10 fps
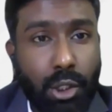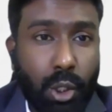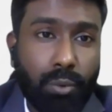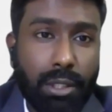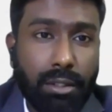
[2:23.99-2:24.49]

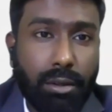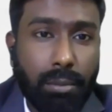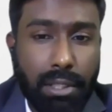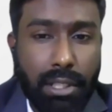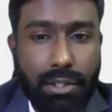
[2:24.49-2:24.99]
you avoid the
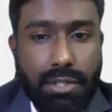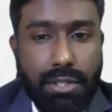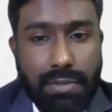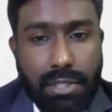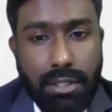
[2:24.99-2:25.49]

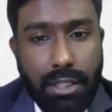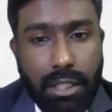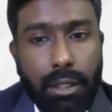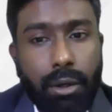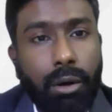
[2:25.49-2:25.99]
complications of
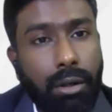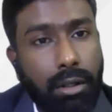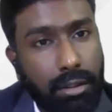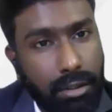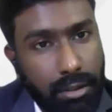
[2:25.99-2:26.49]
surgery or